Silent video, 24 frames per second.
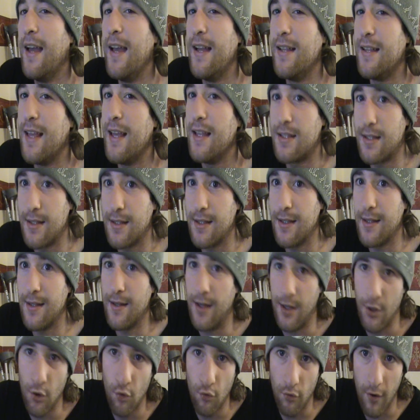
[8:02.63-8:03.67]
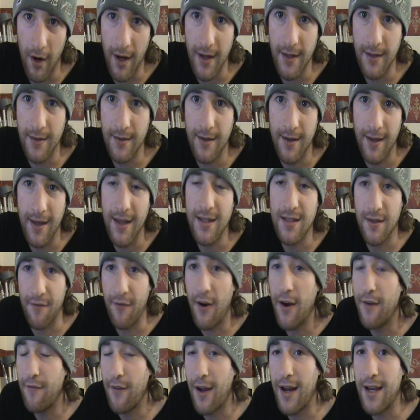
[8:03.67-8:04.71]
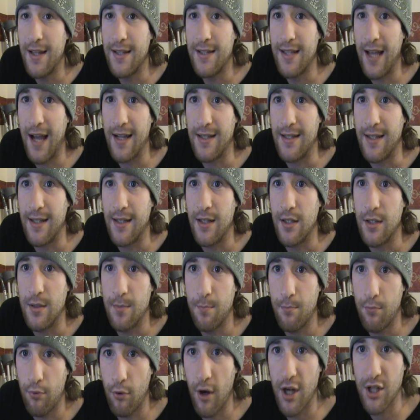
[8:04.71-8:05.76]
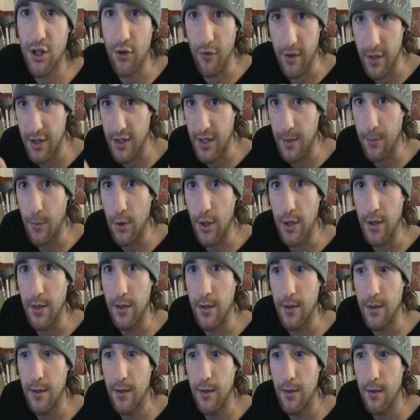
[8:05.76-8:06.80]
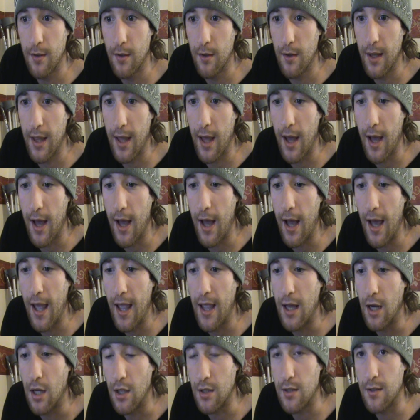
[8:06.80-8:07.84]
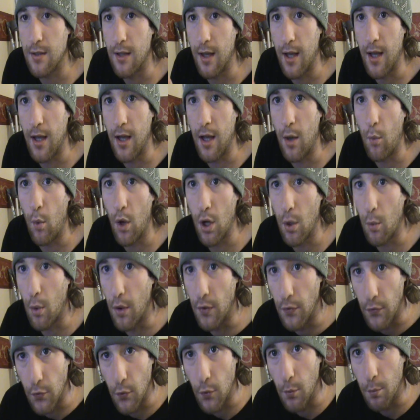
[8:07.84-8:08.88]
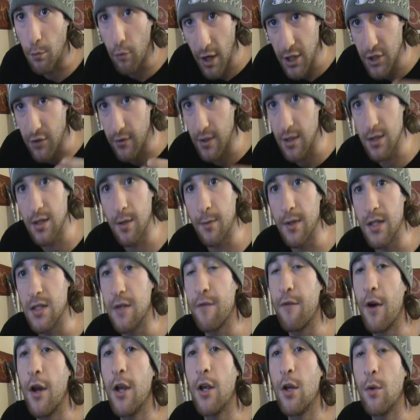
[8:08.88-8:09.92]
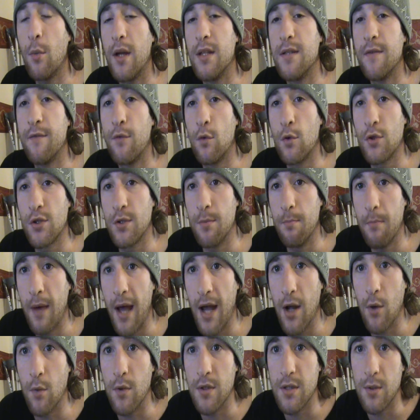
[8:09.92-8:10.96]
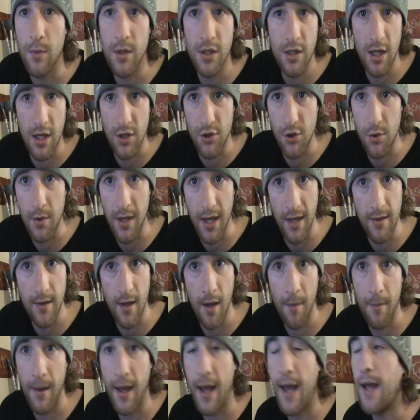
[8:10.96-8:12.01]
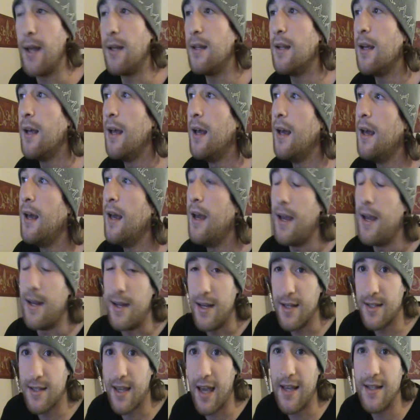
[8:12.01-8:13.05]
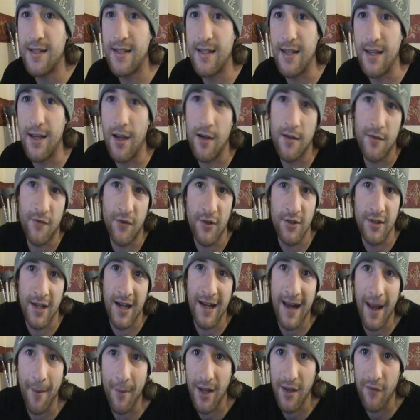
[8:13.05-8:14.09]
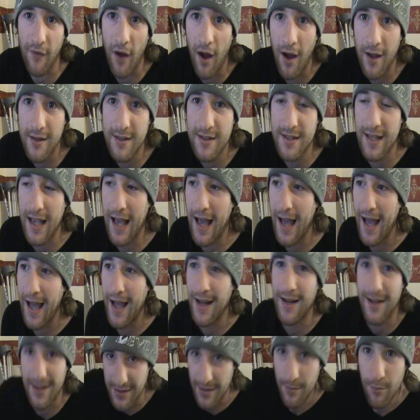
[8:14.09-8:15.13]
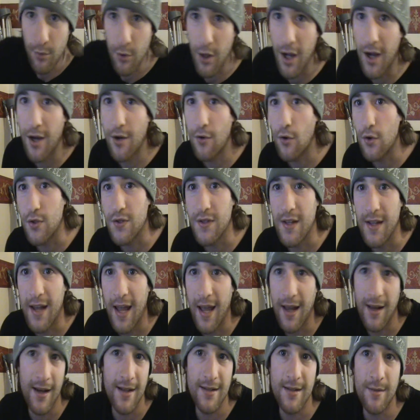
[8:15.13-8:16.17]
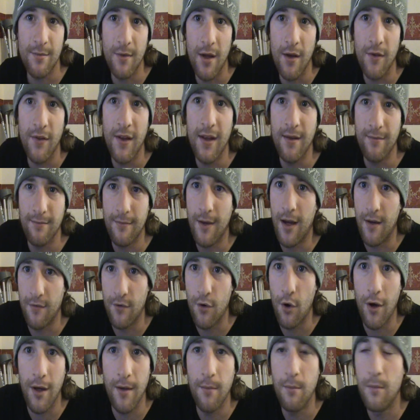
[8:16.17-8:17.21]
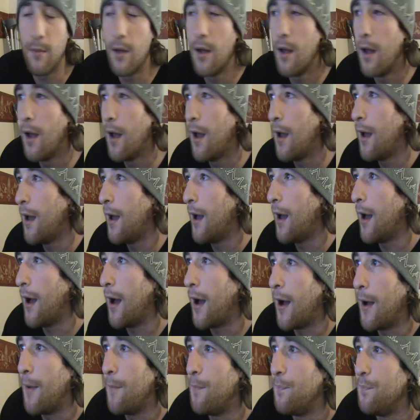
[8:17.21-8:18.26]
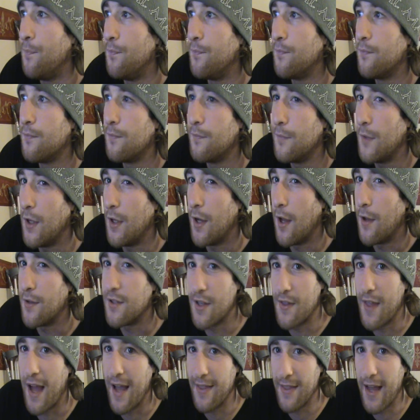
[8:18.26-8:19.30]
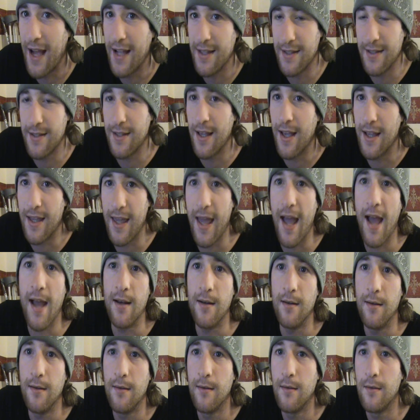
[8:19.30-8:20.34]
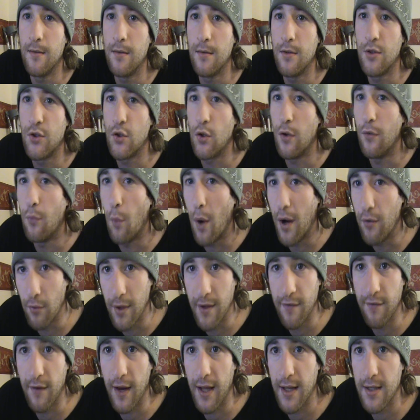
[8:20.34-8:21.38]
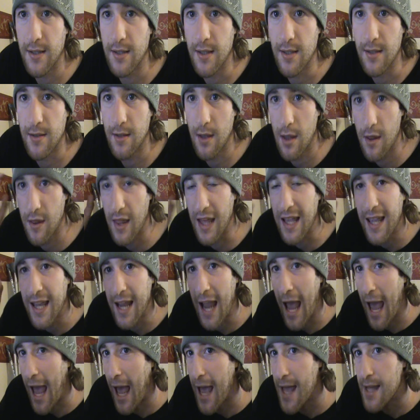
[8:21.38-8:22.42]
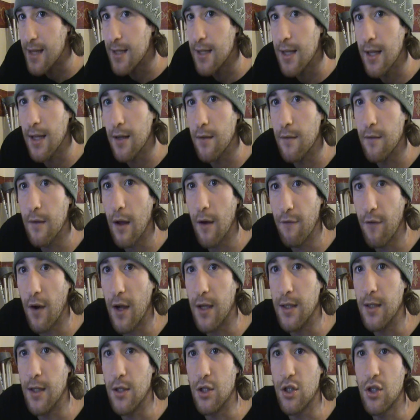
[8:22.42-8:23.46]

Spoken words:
It's an alright, it's a very valid tactic, because pressuring someone in a one-on-one duel, pressuring someone is a very good way to force them backwards, in which case you gain the upper hand. In this case, he goes for a dynamic advance and a simple cut across the neck lets him know that I've got him. You know, so that's again sort of why reflex is thinking ahead in a fight.